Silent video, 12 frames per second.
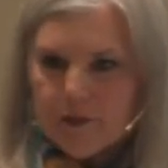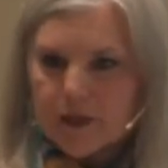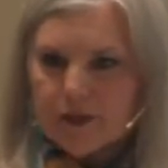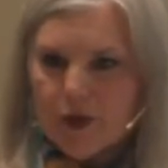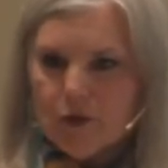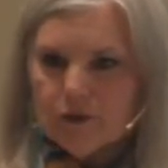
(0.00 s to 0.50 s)

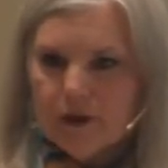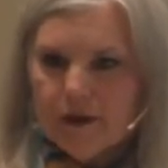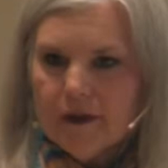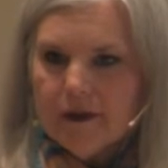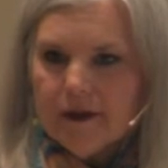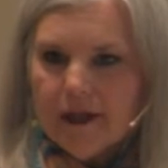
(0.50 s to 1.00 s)
But don't
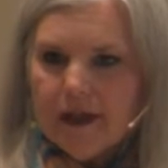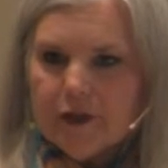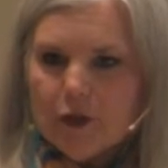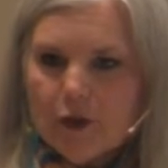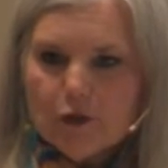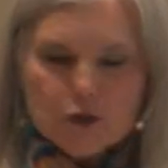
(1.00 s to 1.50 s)

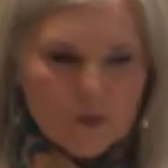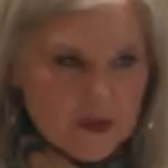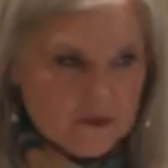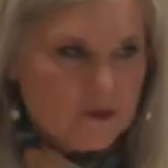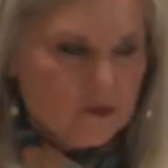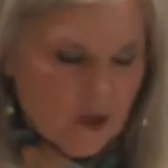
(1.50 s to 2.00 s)
hold your
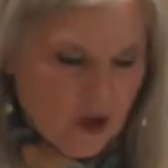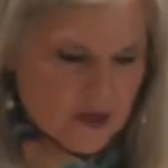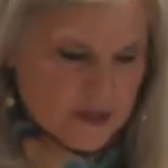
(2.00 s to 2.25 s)
breath too long